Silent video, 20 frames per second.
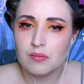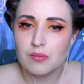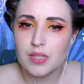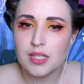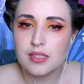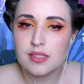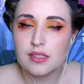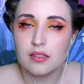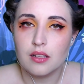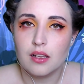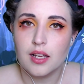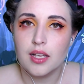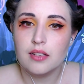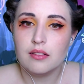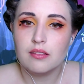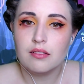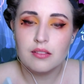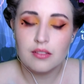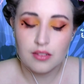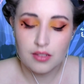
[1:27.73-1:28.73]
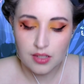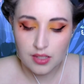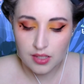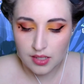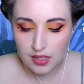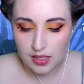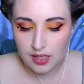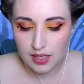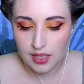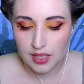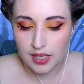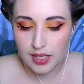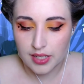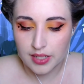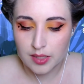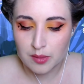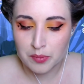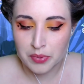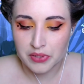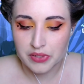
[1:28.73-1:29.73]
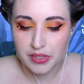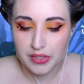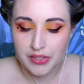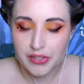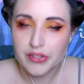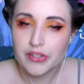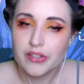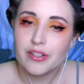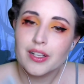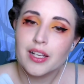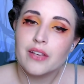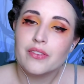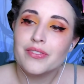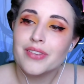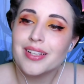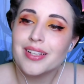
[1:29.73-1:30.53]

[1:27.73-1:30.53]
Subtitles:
lot. I in particular have